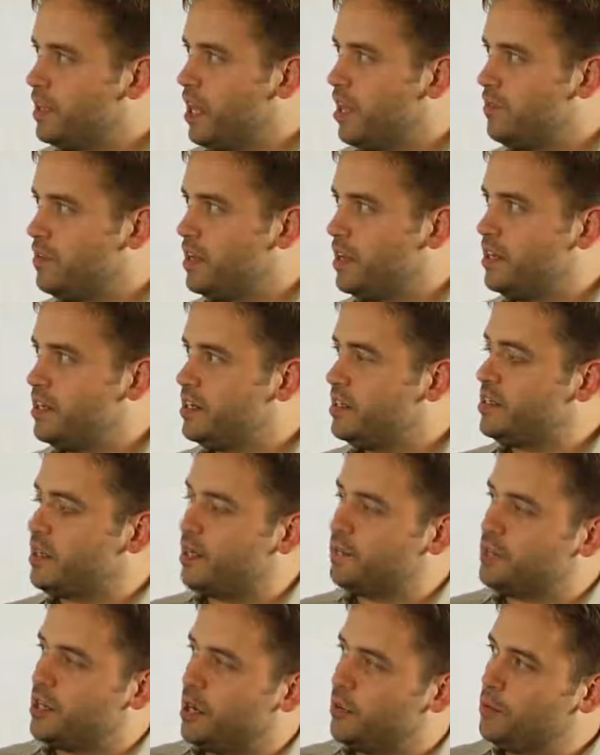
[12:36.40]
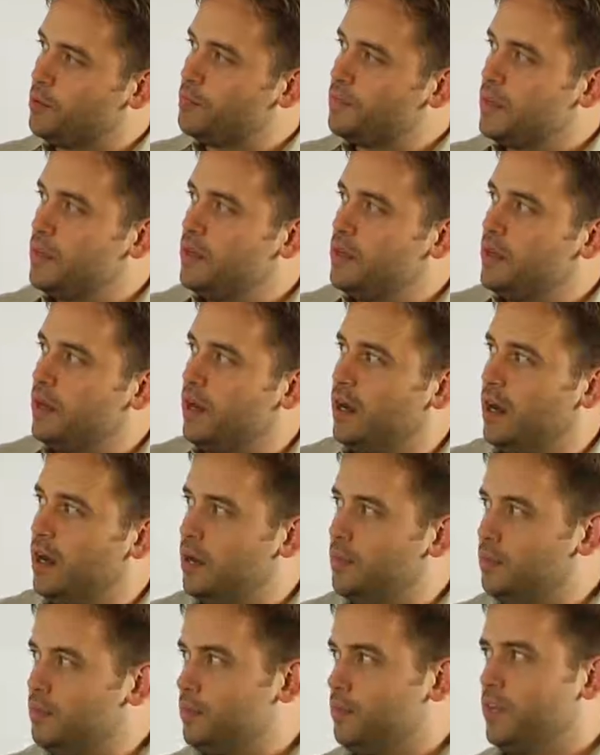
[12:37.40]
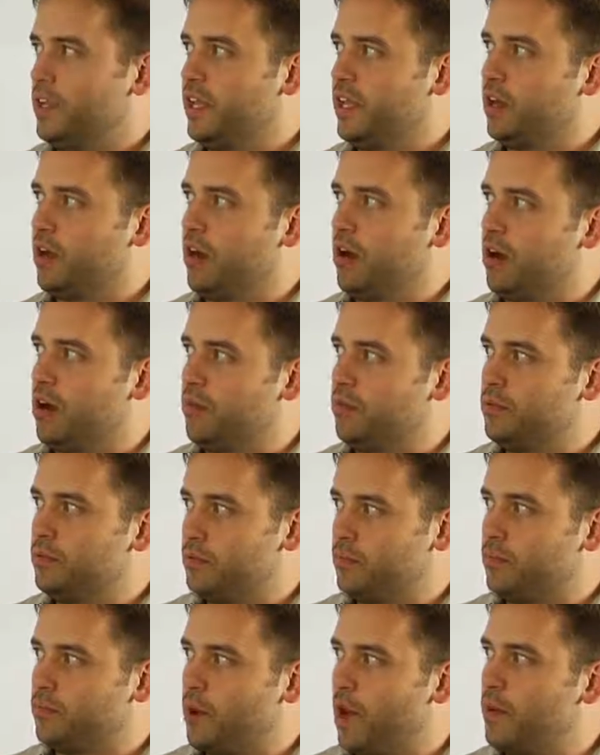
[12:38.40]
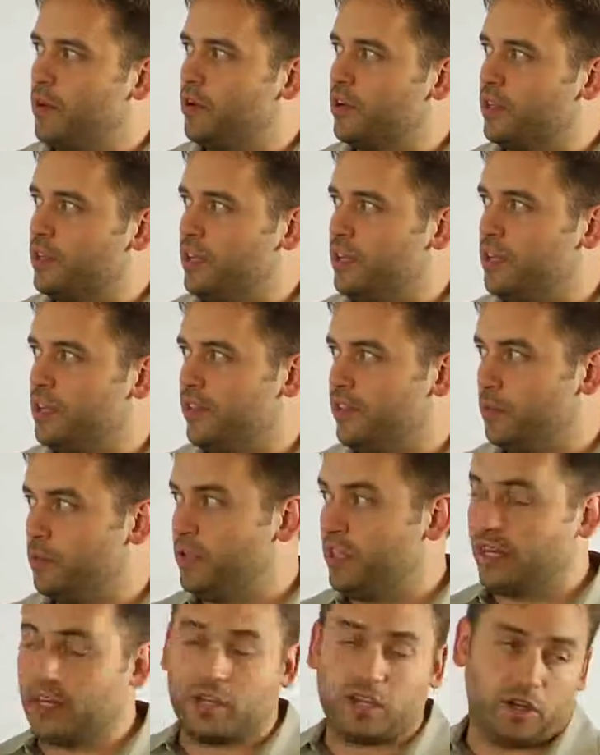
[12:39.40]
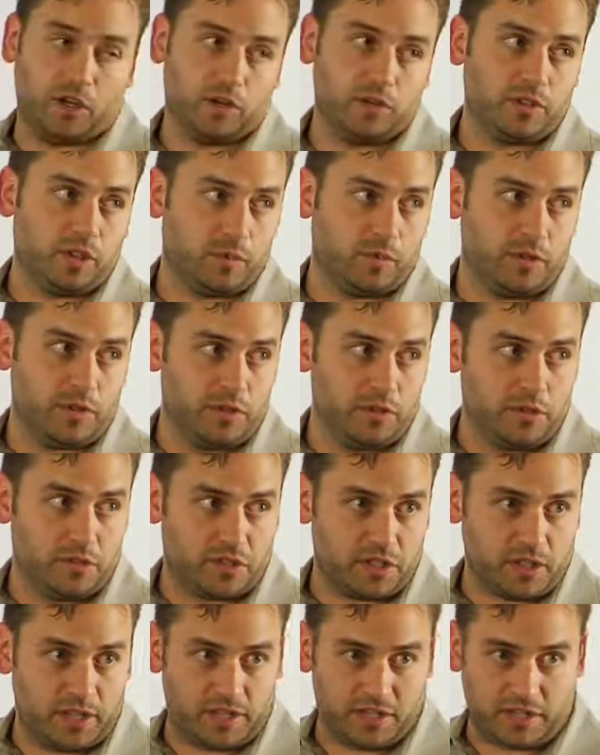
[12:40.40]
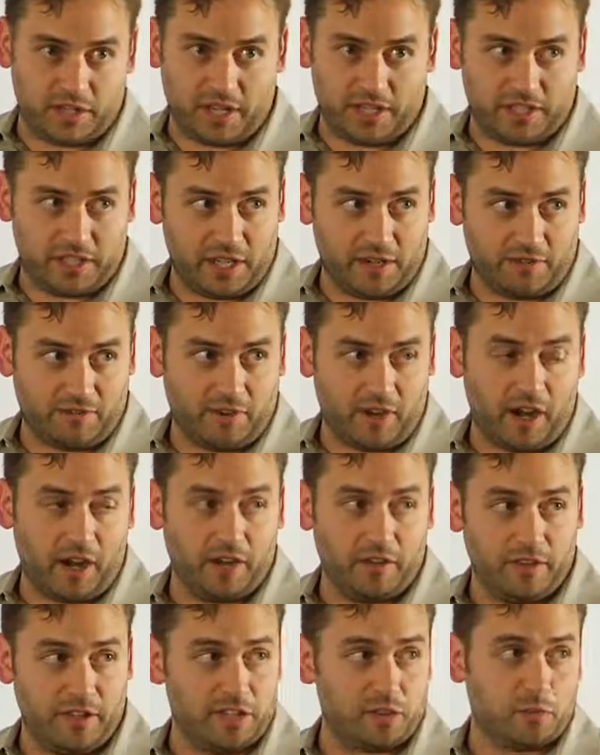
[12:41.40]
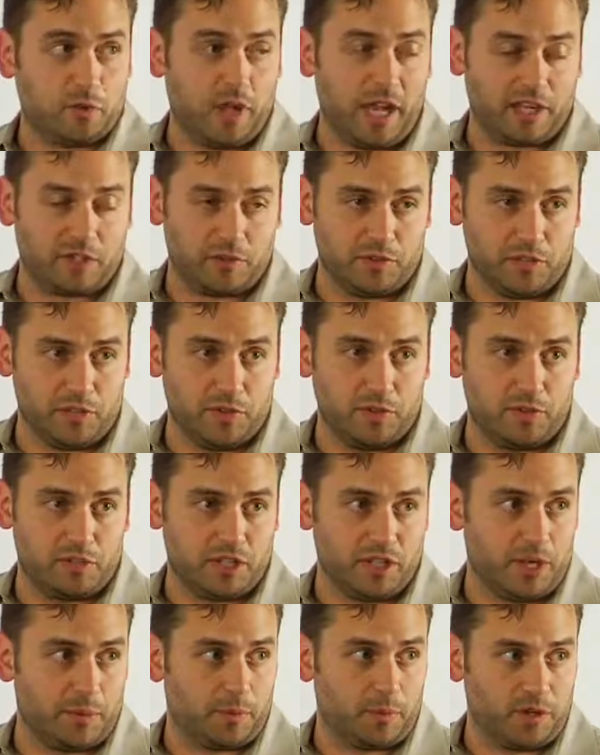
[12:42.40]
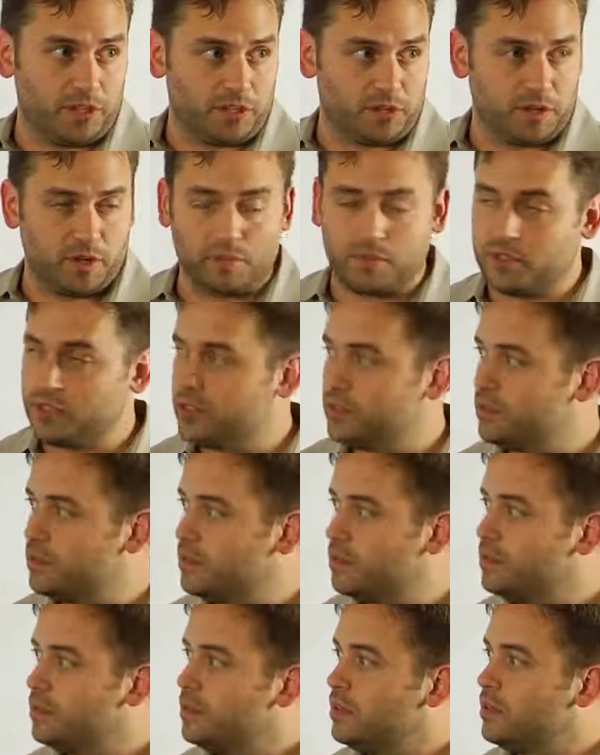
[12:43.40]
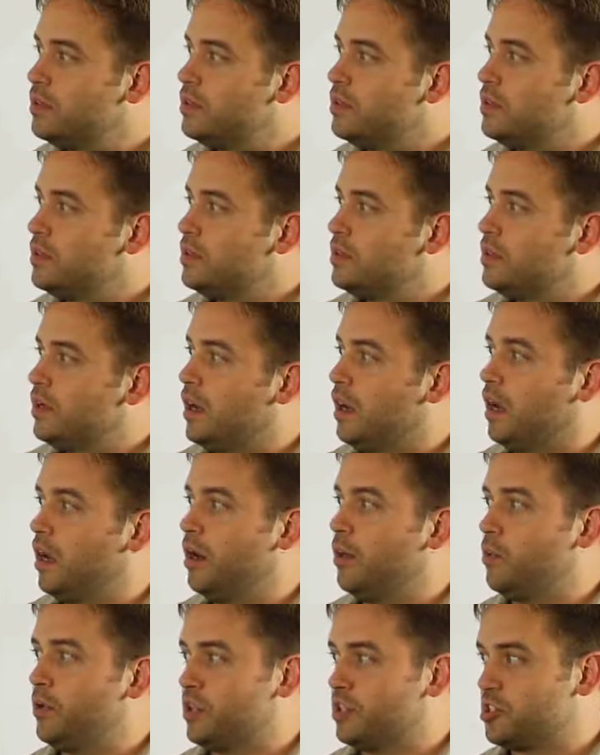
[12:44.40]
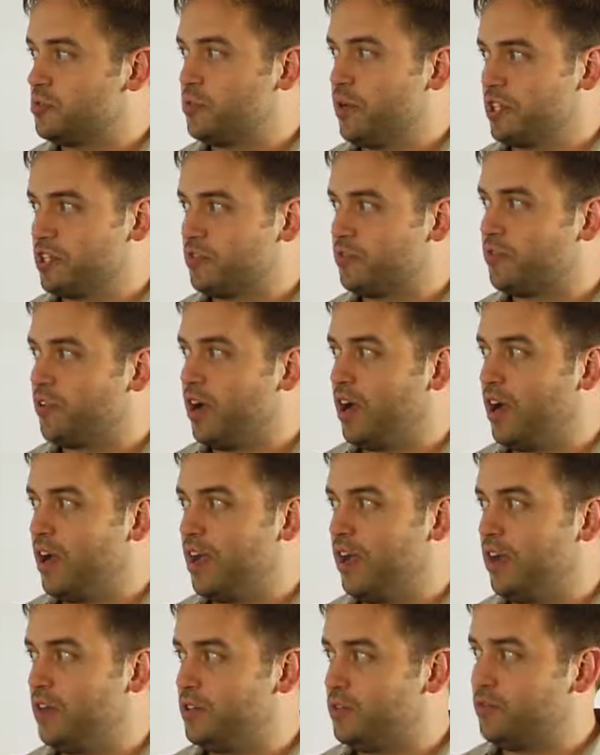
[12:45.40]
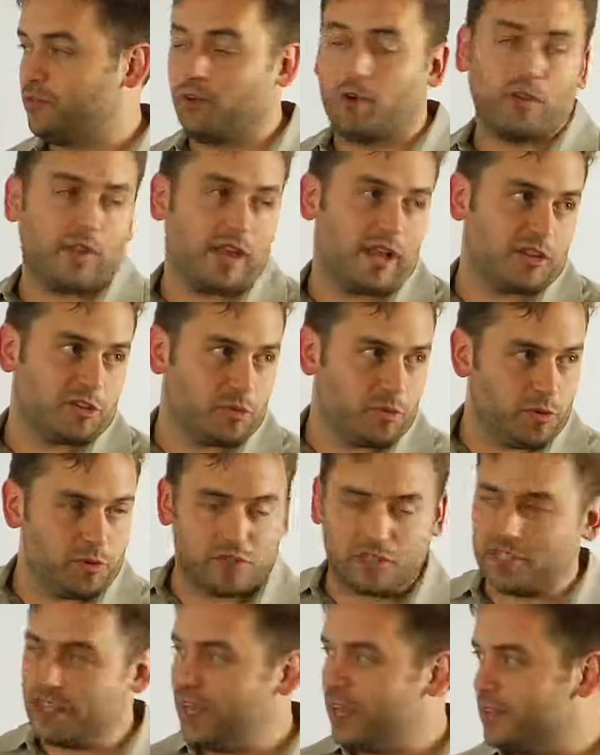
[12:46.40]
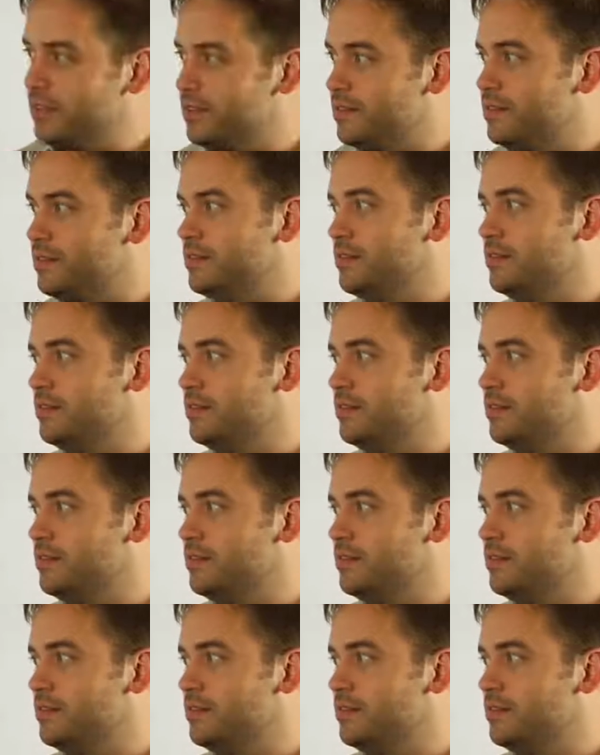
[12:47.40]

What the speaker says: EAV entity type table, we get our primary key, and then we get a code that we use as an identifier, and this we'll actually use in upgrade scripts. We can specify a default attribute set,